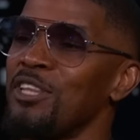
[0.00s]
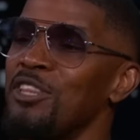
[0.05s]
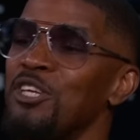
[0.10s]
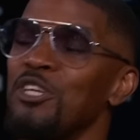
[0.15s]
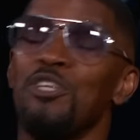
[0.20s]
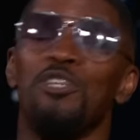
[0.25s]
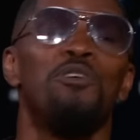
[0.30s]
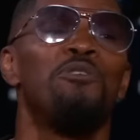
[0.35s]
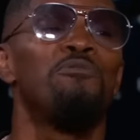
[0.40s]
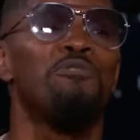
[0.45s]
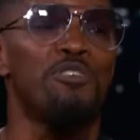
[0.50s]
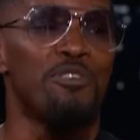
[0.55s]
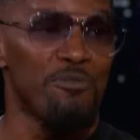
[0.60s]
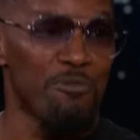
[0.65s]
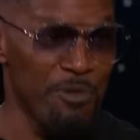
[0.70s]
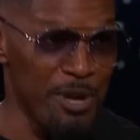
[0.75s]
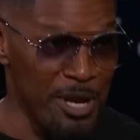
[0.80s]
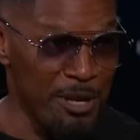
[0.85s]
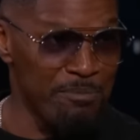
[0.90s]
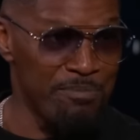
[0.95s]
of the
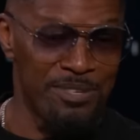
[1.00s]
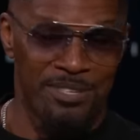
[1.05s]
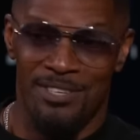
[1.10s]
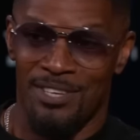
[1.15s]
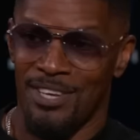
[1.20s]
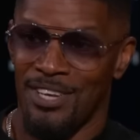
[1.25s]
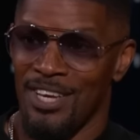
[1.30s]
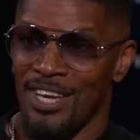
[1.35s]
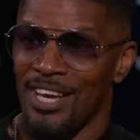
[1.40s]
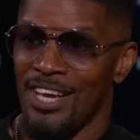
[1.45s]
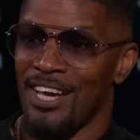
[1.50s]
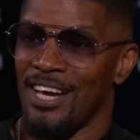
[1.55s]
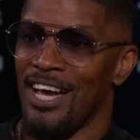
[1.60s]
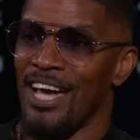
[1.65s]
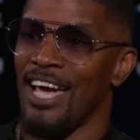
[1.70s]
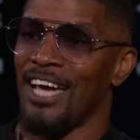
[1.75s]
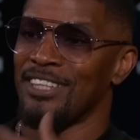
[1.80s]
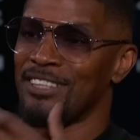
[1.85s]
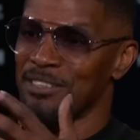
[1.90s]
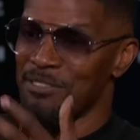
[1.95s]
union reps
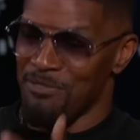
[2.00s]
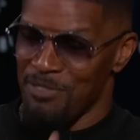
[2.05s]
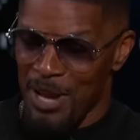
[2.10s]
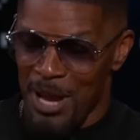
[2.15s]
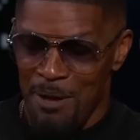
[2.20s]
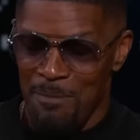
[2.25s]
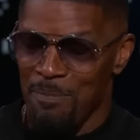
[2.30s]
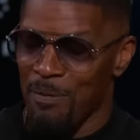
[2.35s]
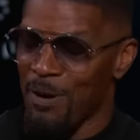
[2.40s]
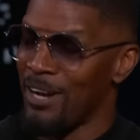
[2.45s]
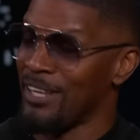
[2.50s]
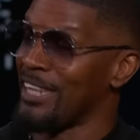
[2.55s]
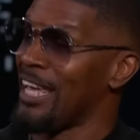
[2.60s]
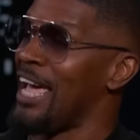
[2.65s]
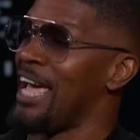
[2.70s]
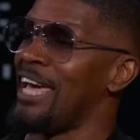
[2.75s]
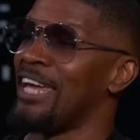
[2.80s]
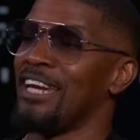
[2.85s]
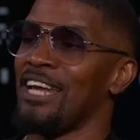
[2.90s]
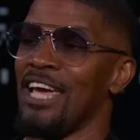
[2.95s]
at the vampire. Th-
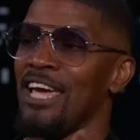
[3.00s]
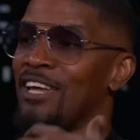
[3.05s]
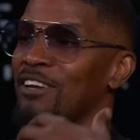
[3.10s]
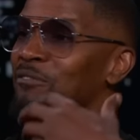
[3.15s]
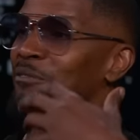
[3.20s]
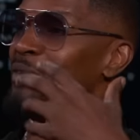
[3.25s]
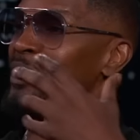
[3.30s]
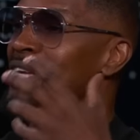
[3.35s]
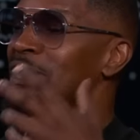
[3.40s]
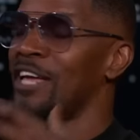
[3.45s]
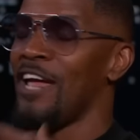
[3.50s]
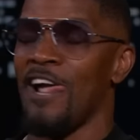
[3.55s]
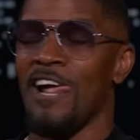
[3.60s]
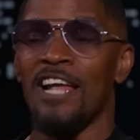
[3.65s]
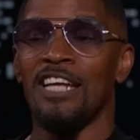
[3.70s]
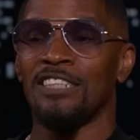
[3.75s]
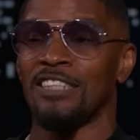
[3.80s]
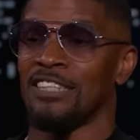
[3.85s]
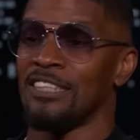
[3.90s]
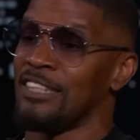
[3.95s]
and and we and
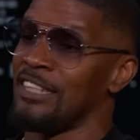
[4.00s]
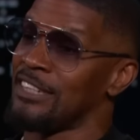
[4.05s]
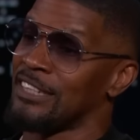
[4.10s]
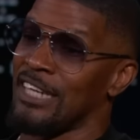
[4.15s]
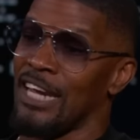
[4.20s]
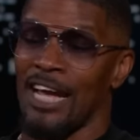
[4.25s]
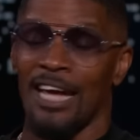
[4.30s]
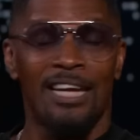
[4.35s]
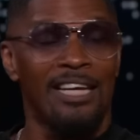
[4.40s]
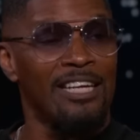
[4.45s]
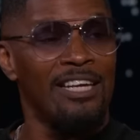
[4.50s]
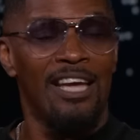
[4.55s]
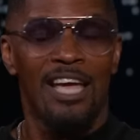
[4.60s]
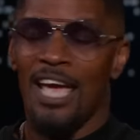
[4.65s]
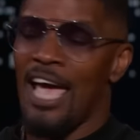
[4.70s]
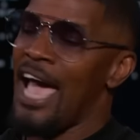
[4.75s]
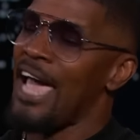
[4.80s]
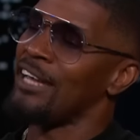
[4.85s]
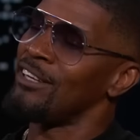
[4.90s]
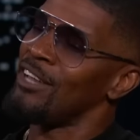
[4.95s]
he says, listen, I gotta get.
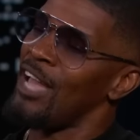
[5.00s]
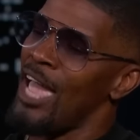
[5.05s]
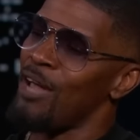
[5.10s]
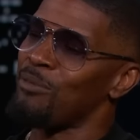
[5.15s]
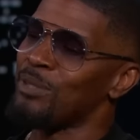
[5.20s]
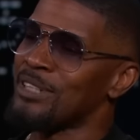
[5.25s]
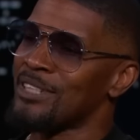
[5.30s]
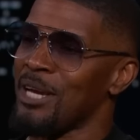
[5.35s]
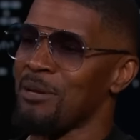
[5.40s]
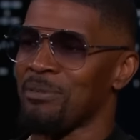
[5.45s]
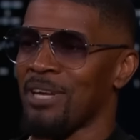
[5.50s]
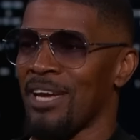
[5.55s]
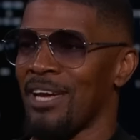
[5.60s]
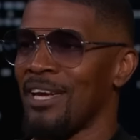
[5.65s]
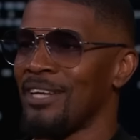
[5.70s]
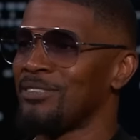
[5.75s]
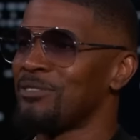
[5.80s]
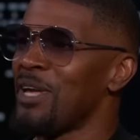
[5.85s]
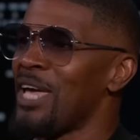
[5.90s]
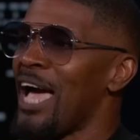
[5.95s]
Hey, look, hey what's up,
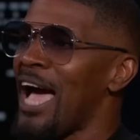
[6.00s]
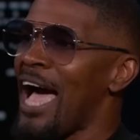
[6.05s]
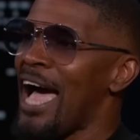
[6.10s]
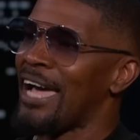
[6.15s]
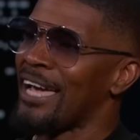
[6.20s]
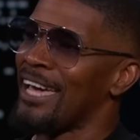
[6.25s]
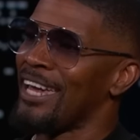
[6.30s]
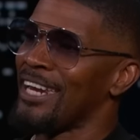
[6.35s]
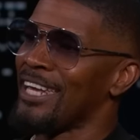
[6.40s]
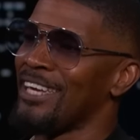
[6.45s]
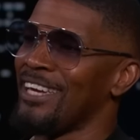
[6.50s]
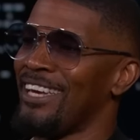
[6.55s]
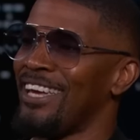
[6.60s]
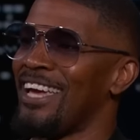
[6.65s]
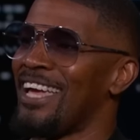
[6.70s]
Kaz? I gotta get.